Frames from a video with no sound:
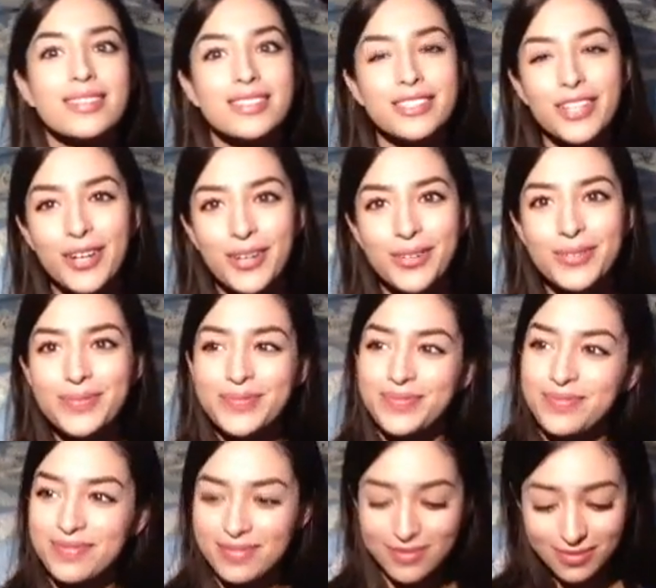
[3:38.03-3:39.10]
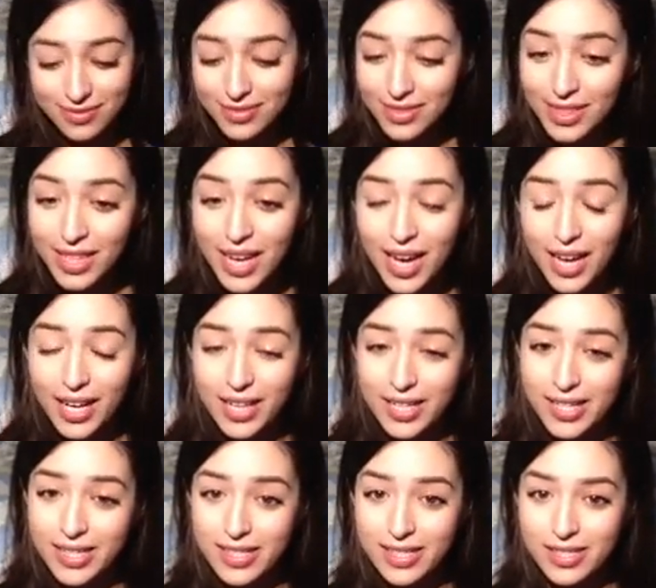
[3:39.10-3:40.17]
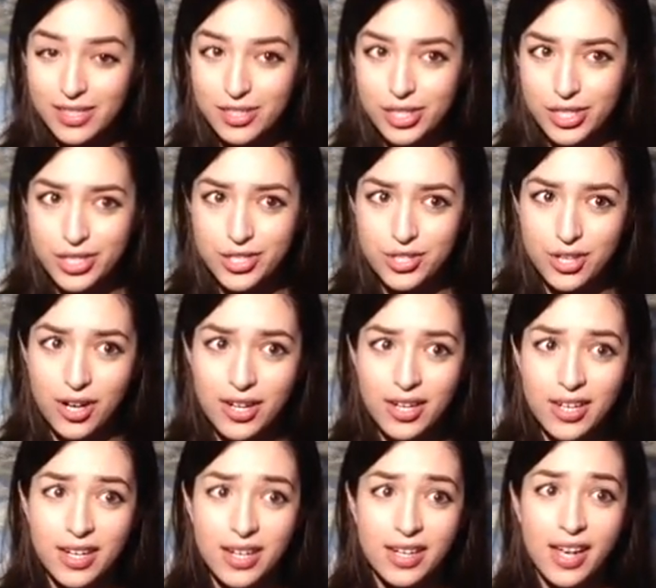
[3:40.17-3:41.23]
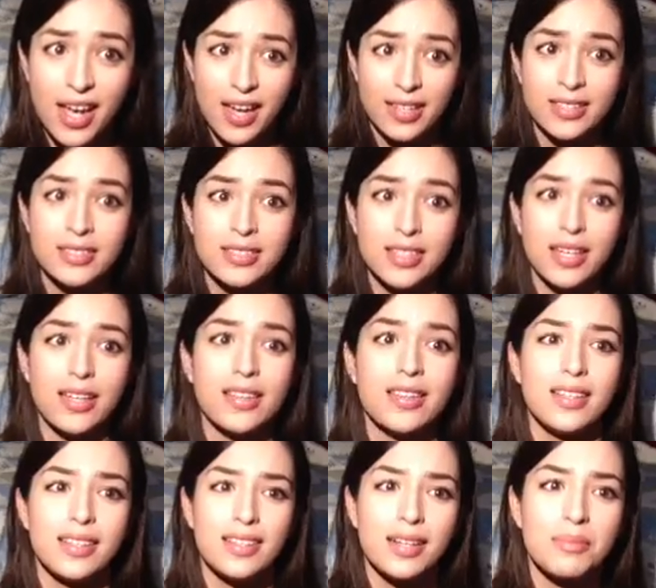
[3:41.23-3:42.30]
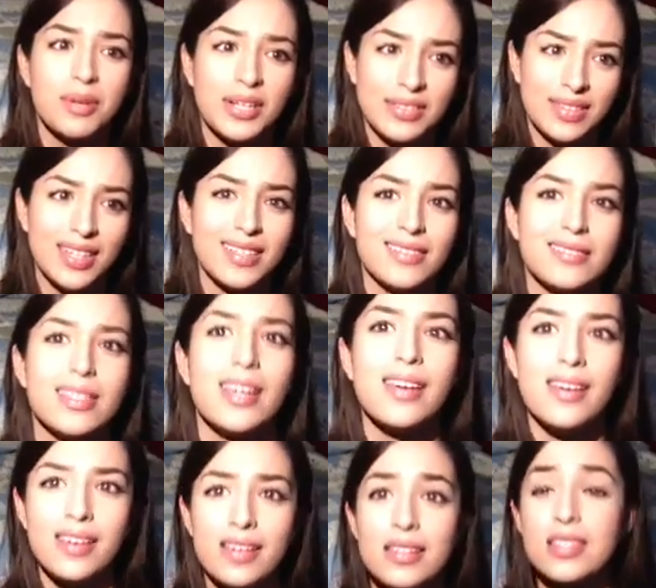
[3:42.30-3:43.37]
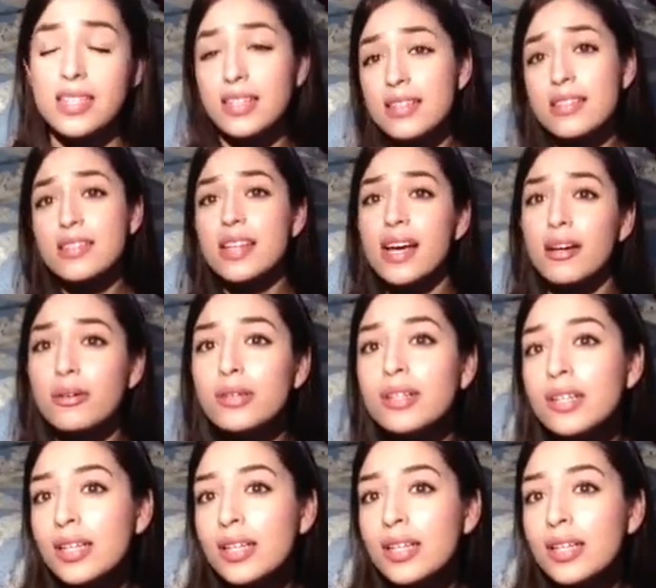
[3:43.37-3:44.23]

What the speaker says: So I just started it again. I think I'm on like day 6 now.